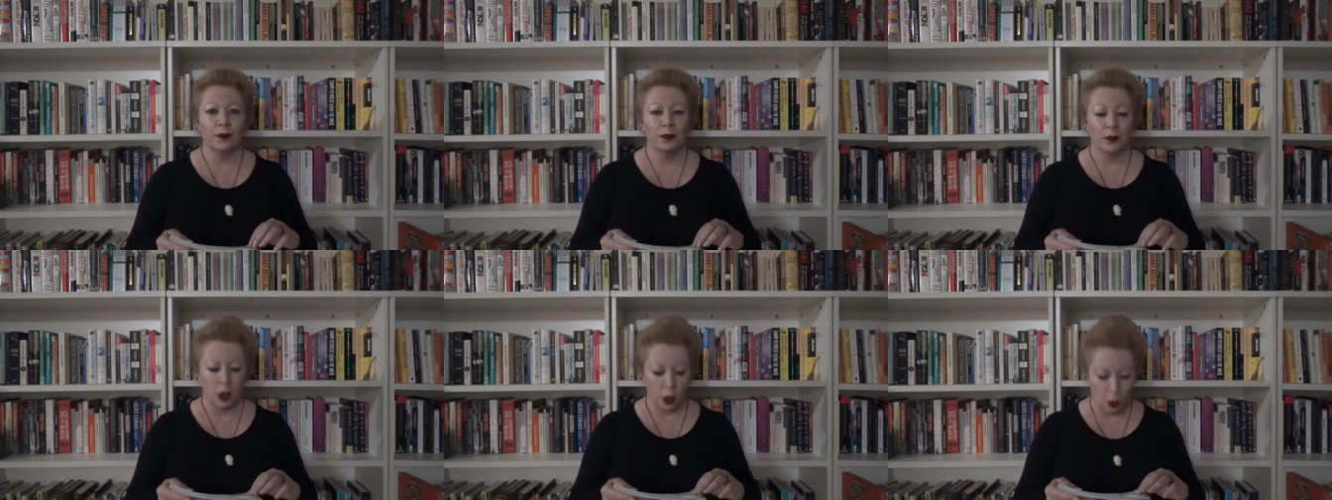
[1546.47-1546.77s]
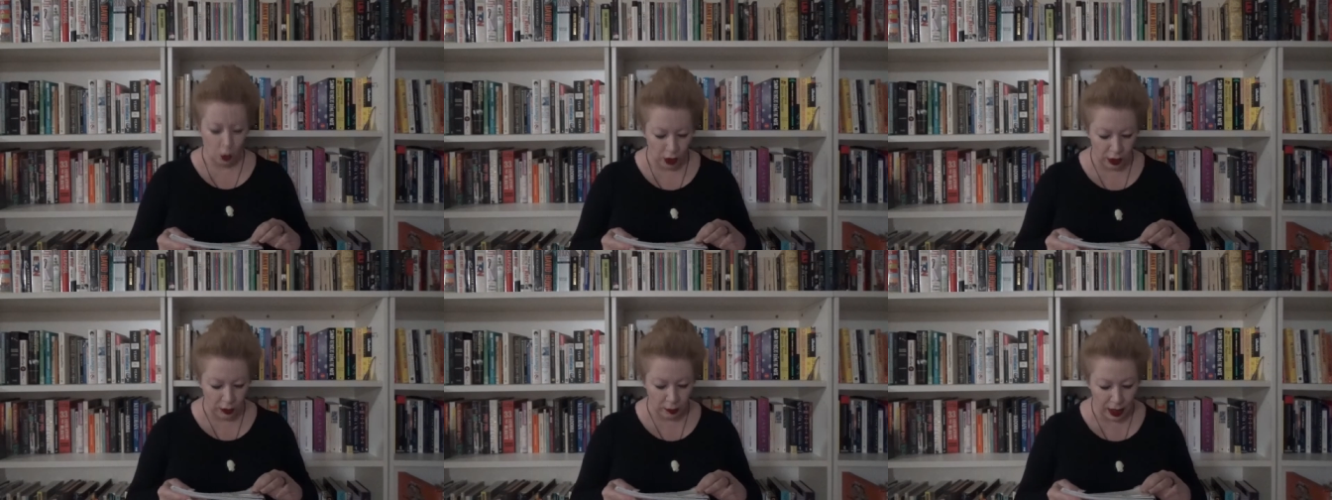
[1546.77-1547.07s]

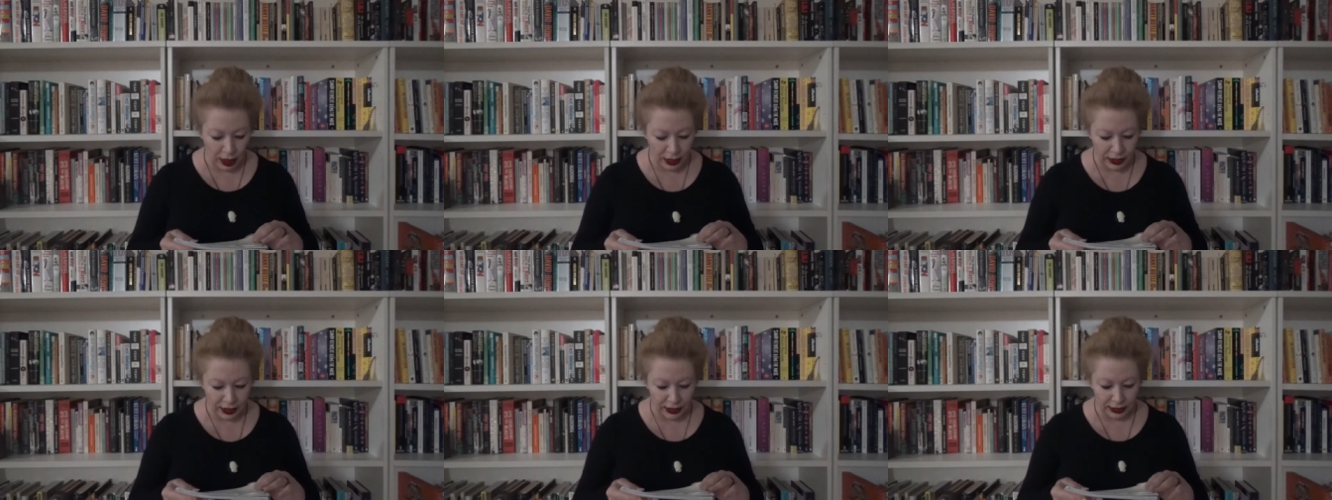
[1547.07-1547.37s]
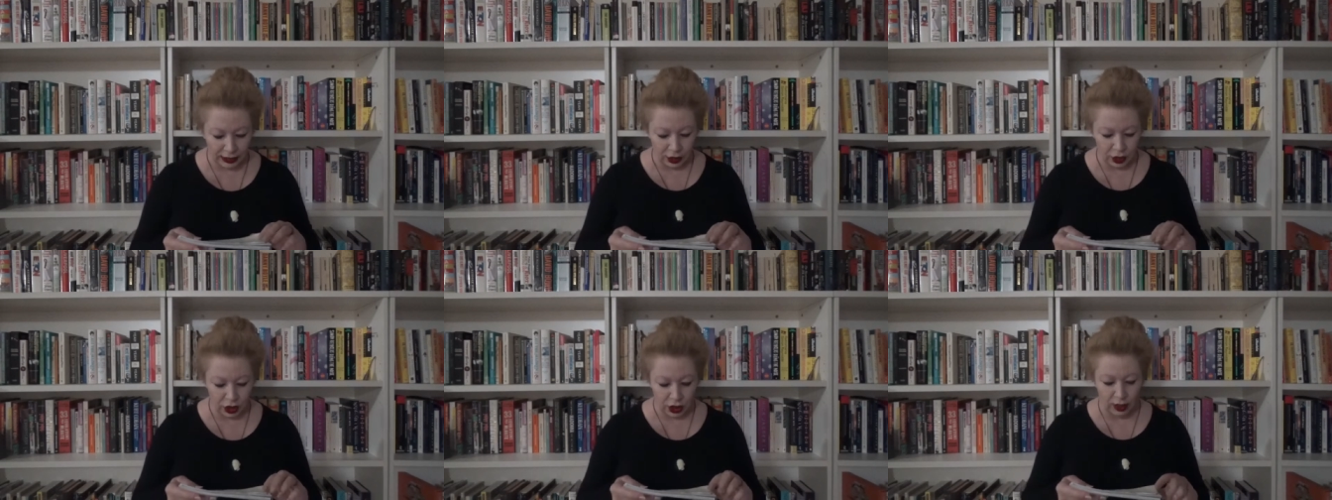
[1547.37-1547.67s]
with my
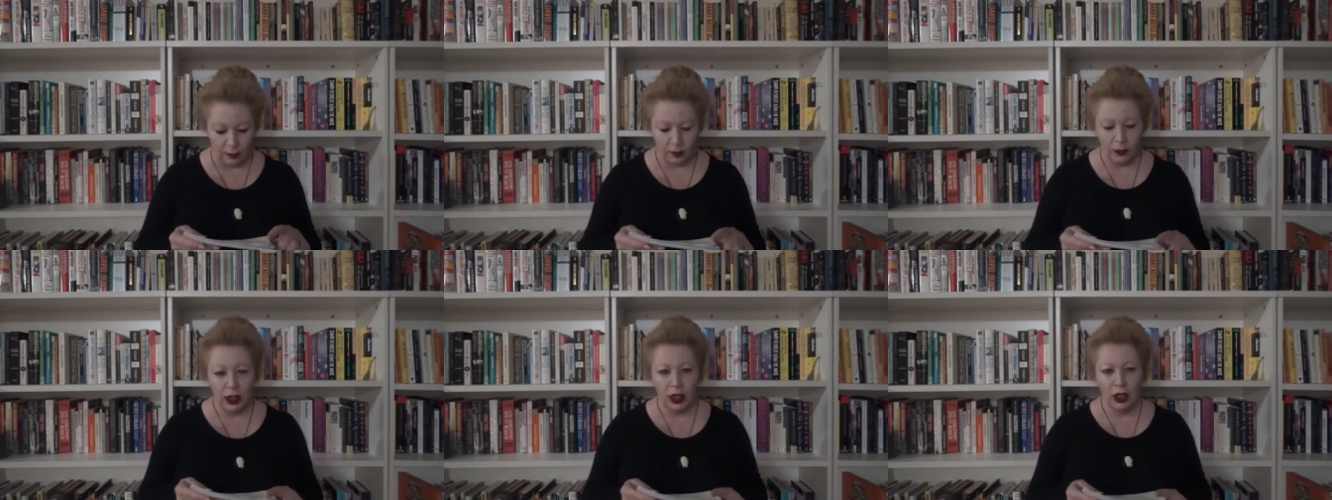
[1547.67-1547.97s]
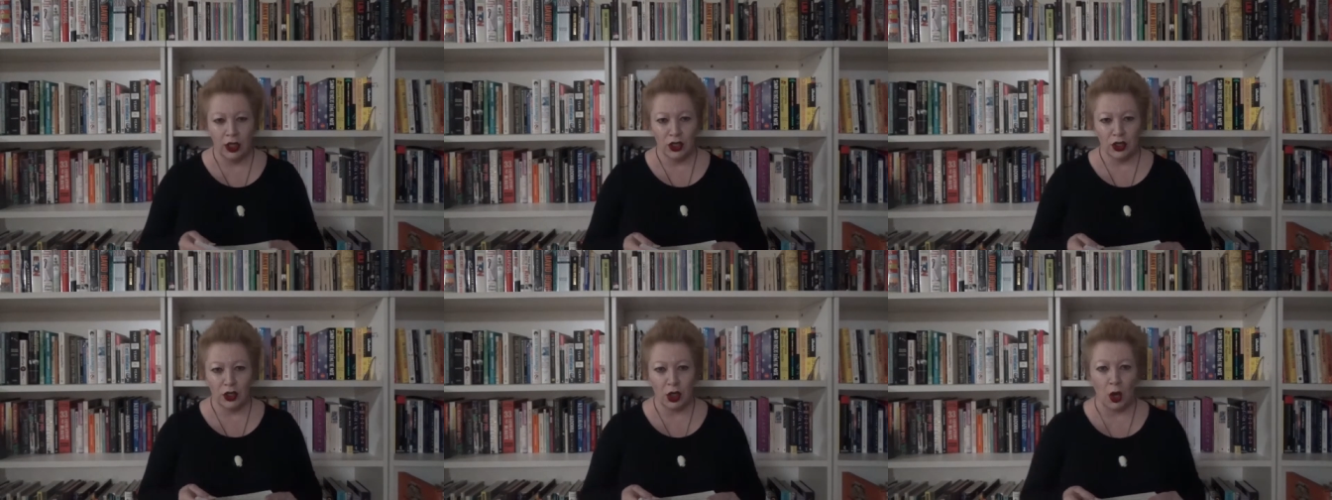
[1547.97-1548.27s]
signature.
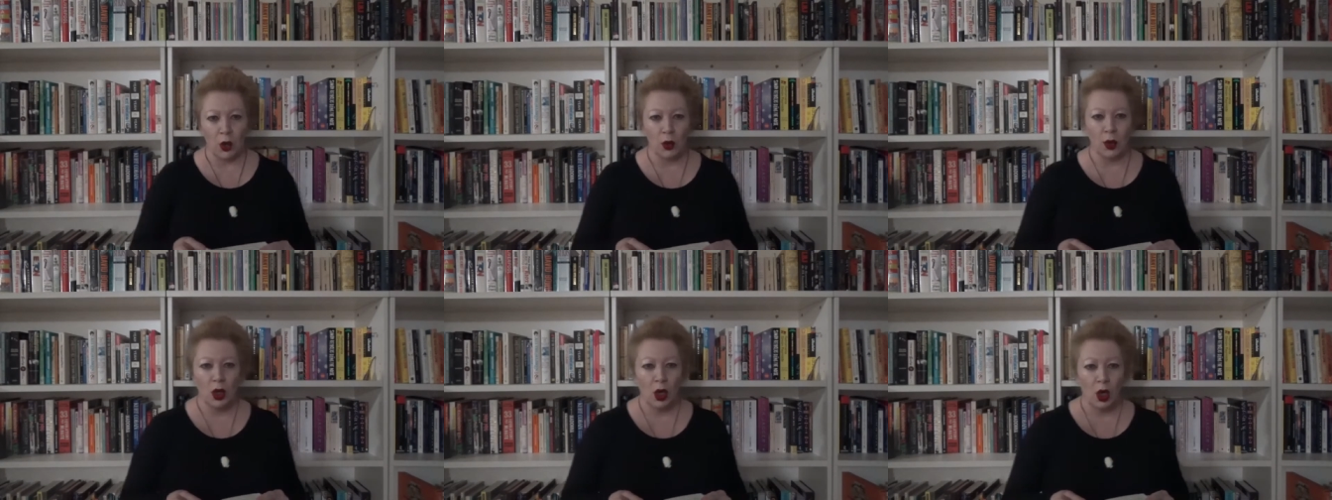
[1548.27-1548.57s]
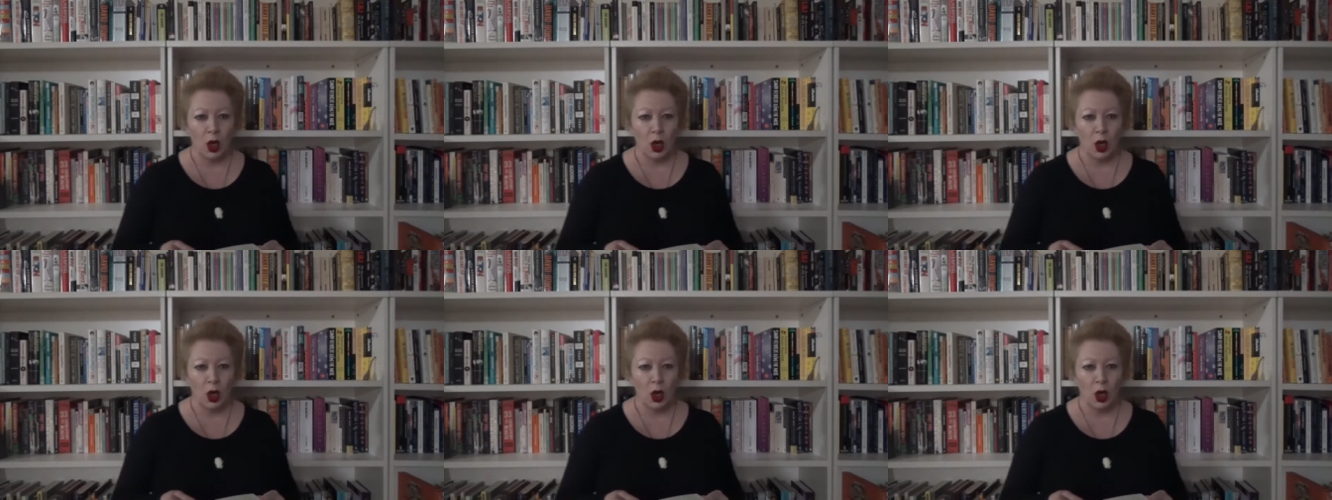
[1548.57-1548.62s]
So